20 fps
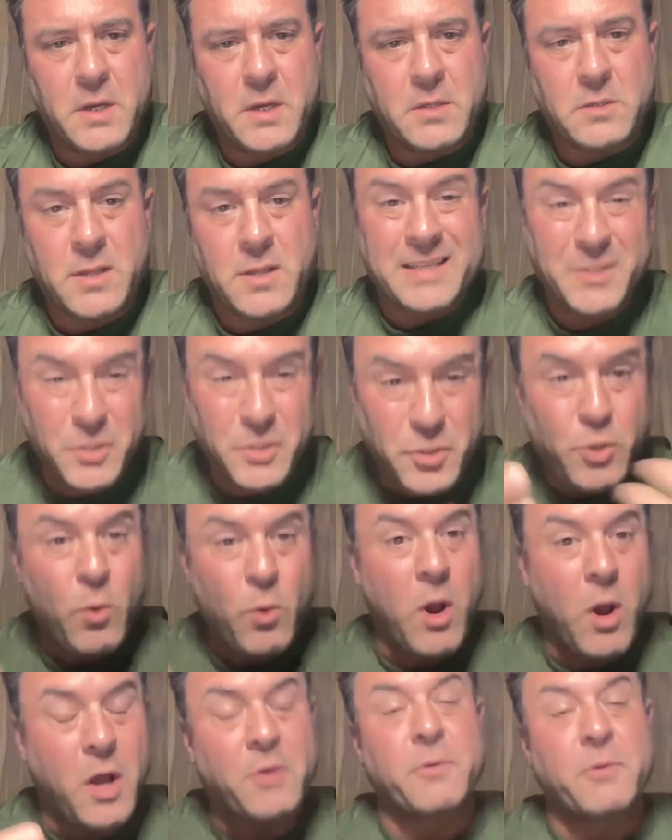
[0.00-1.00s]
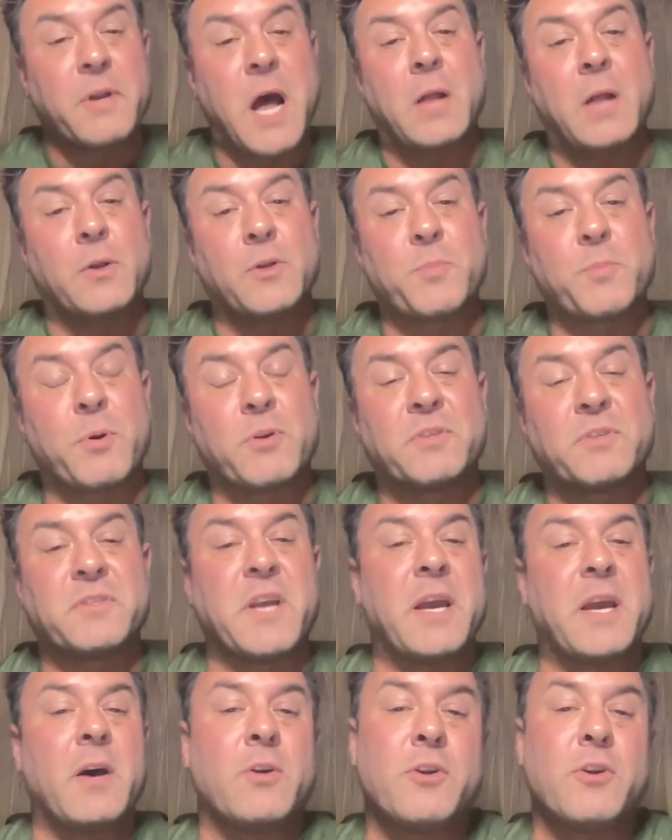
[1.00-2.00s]
So that's $200 per
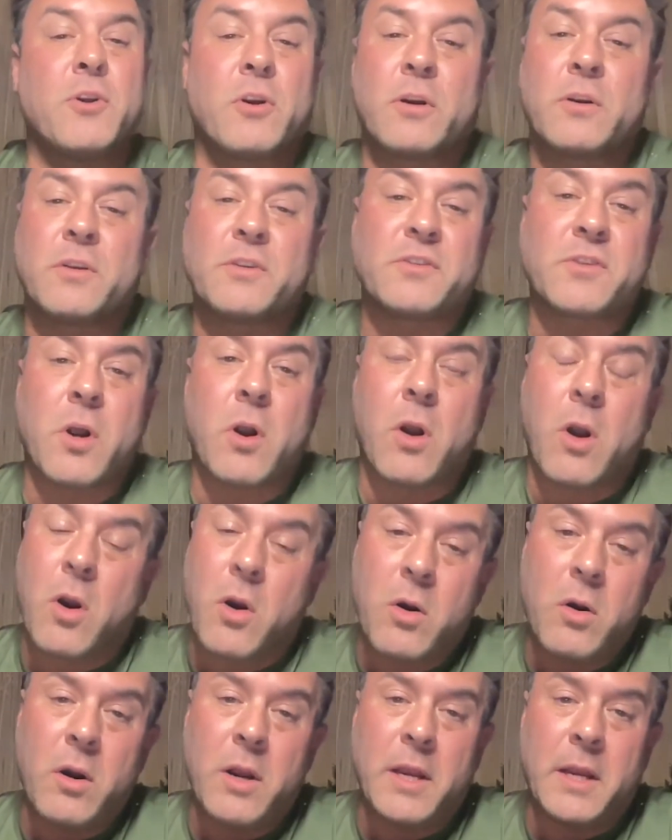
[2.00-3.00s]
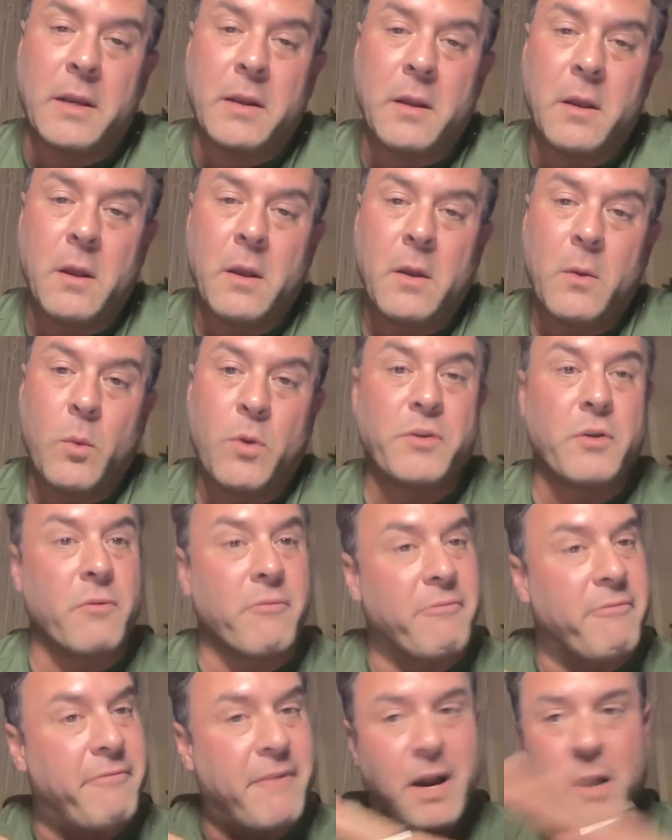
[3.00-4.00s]
sale you're going to start earning with your
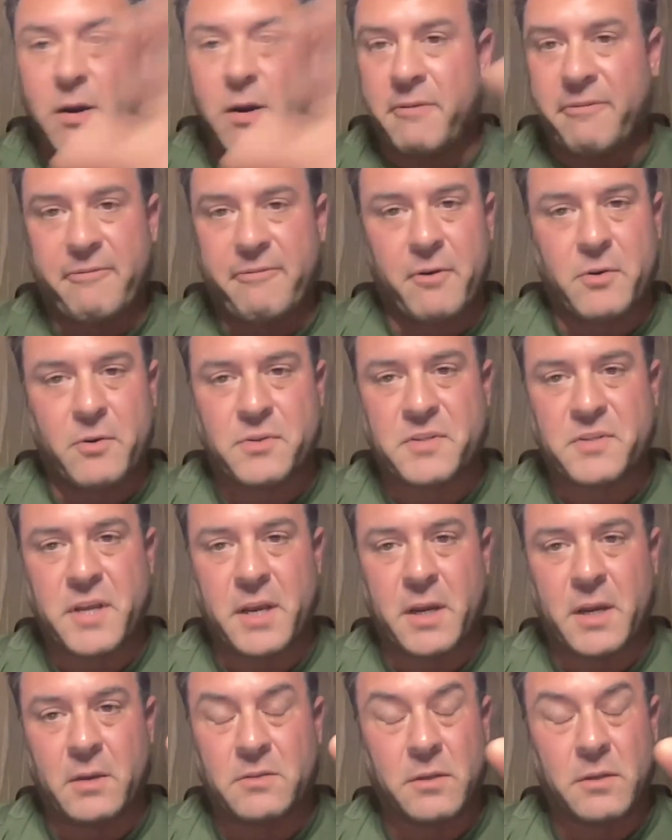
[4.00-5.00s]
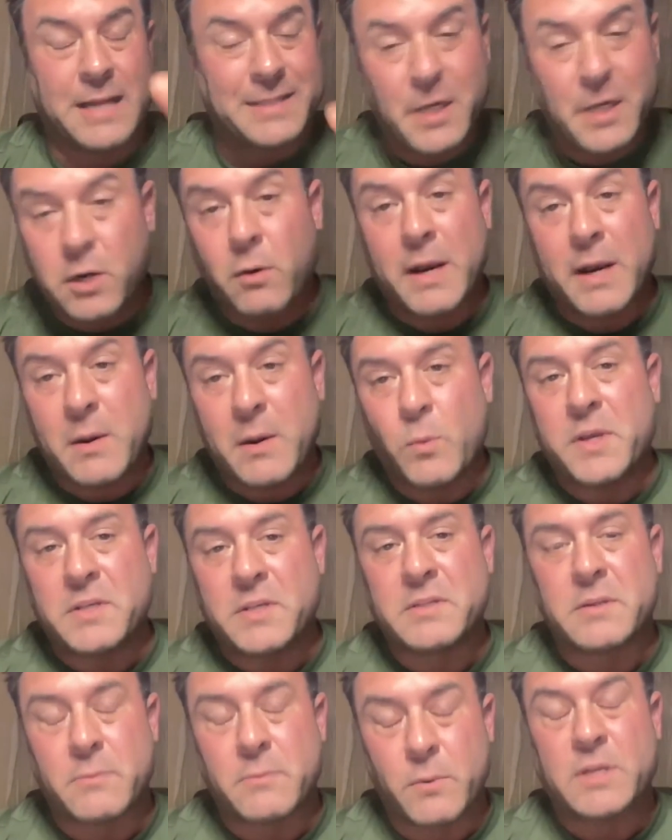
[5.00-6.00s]
very first sale. So that's a great
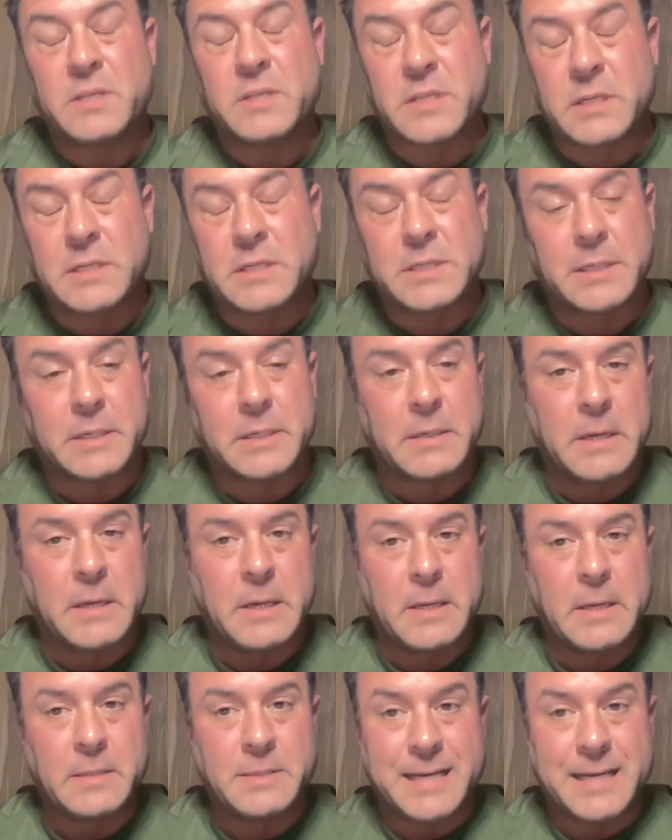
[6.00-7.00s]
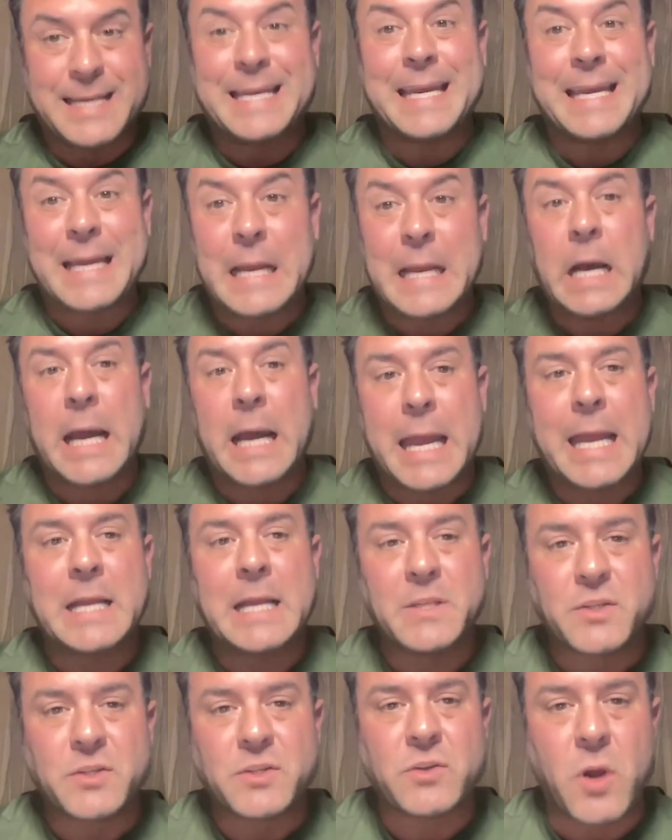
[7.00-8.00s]
reason to get a
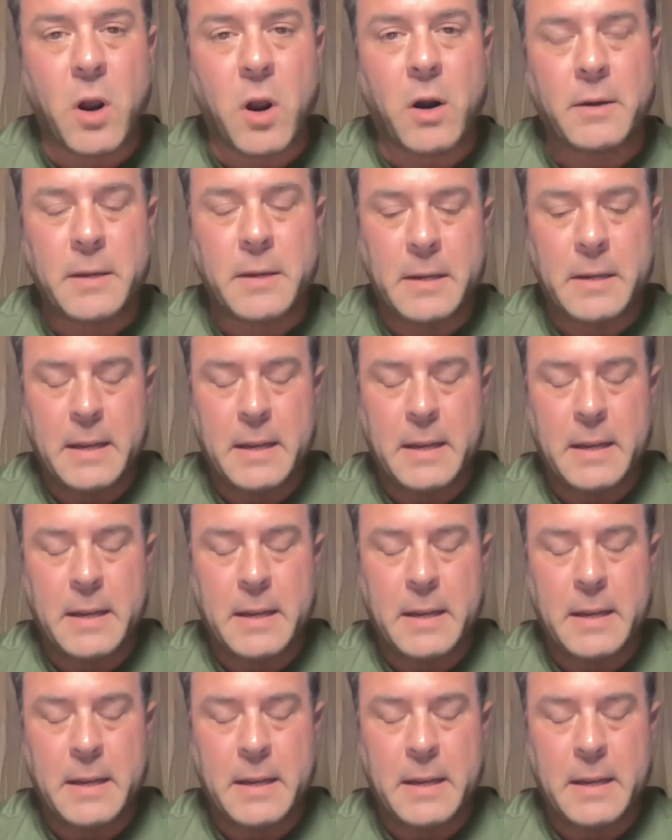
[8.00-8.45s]
head start.